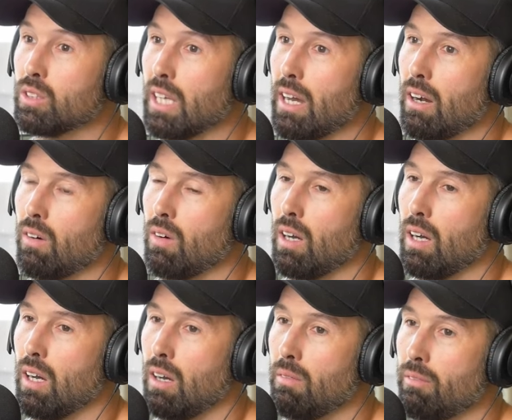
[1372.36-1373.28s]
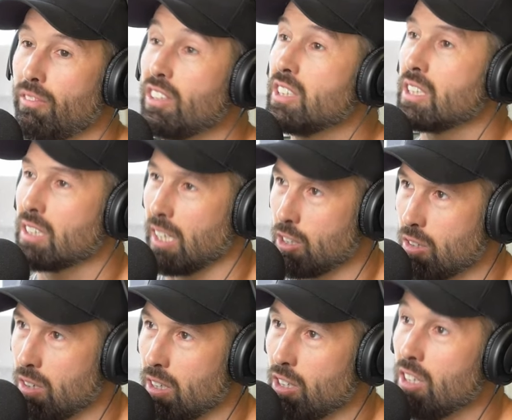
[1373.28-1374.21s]
was our physics
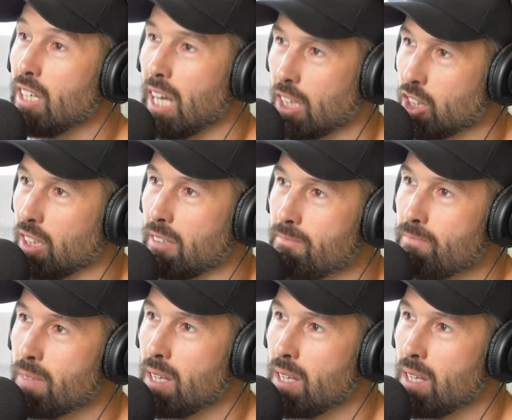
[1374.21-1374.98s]
lecturer at uni, actually.